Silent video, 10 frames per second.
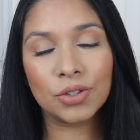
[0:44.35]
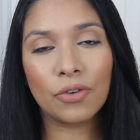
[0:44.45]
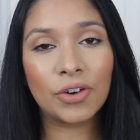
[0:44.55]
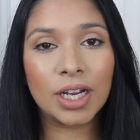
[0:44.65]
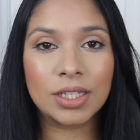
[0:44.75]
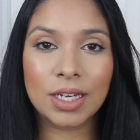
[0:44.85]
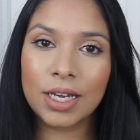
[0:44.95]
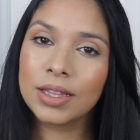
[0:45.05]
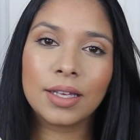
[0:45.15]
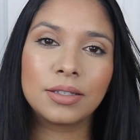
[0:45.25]
don't forget to
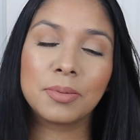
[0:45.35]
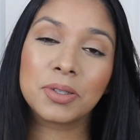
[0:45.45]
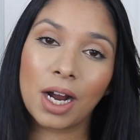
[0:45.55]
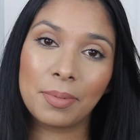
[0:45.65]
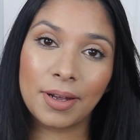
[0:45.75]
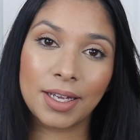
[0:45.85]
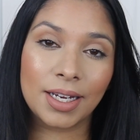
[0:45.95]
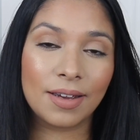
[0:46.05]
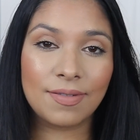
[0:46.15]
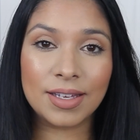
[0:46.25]
hit that subscribe button
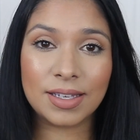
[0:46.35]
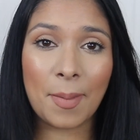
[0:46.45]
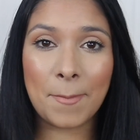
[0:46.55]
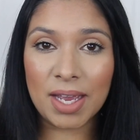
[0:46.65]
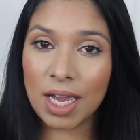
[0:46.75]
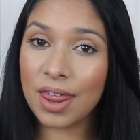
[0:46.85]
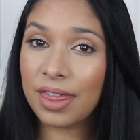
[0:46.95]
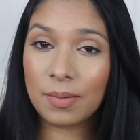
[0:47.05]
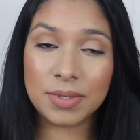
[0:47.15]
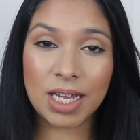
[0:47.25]
and give this a big
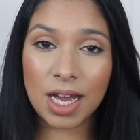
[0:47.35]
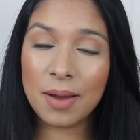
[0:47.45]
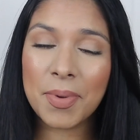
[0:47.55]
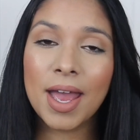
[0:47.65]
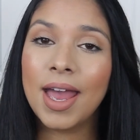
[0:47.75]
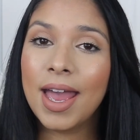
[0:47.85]
thumbs up